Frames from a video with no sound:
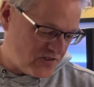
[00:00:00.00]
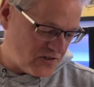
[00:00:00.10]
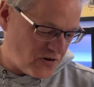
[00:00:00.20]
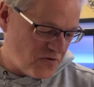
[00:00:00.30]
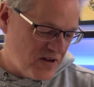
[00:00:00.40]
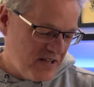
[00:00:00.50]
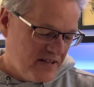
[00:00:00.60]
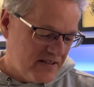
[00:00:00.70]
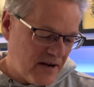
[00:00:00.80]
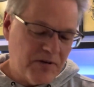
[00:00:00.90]
So
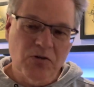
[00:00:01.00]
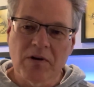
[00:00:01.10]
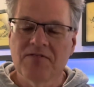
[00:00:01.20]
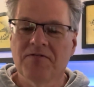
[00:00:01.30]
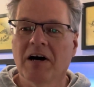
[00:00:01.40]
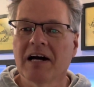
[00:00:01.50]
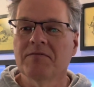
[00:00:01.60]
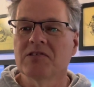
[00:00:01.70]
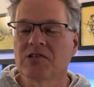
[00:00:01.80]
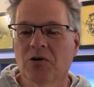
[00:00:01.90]
number 25
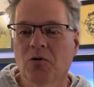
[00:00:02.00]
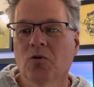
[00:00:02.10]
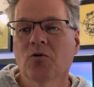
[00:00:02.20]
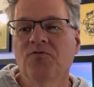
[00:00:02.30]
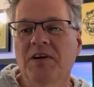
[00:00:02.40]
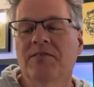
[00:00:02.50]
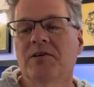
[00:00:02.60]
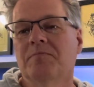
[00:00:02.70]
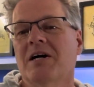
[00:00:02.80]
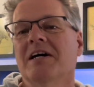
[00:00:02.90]
is an old favorite
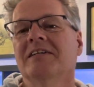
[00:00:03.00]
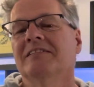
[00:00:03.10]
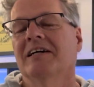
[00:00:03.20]
of mine.